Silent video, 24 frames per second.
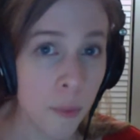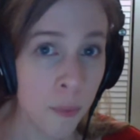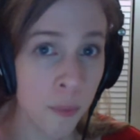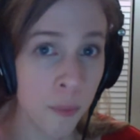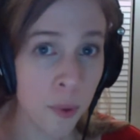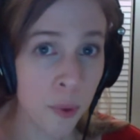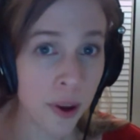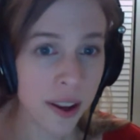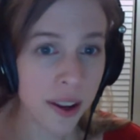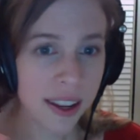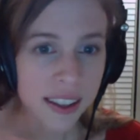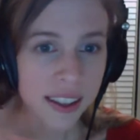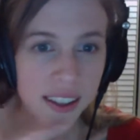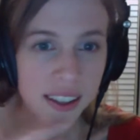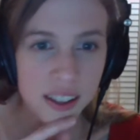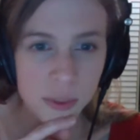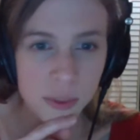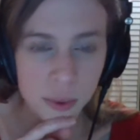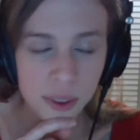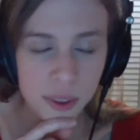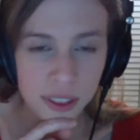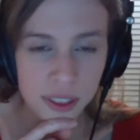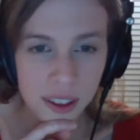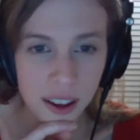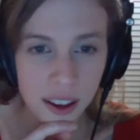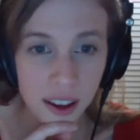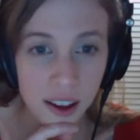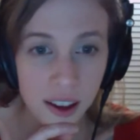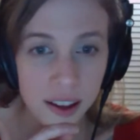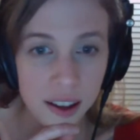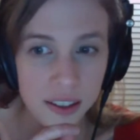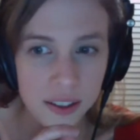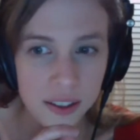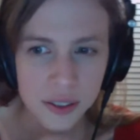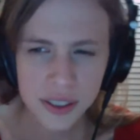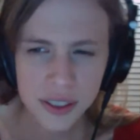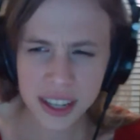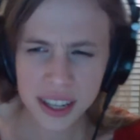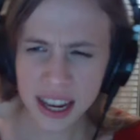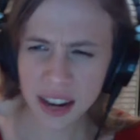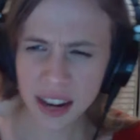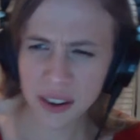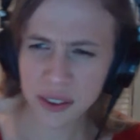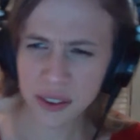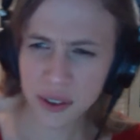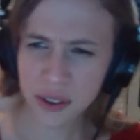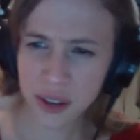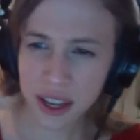but he does with a certain
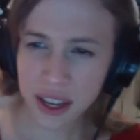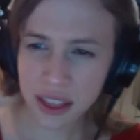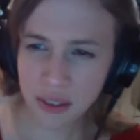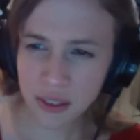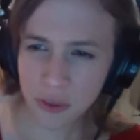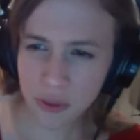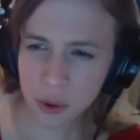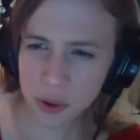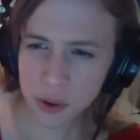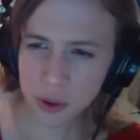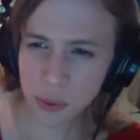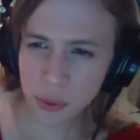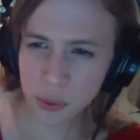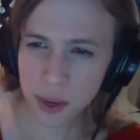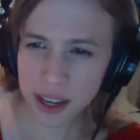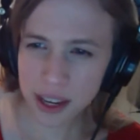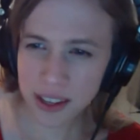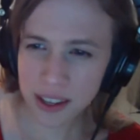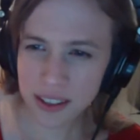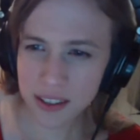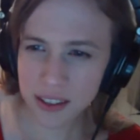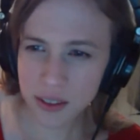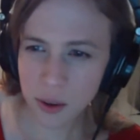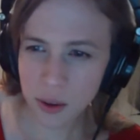character in The Force Awakens.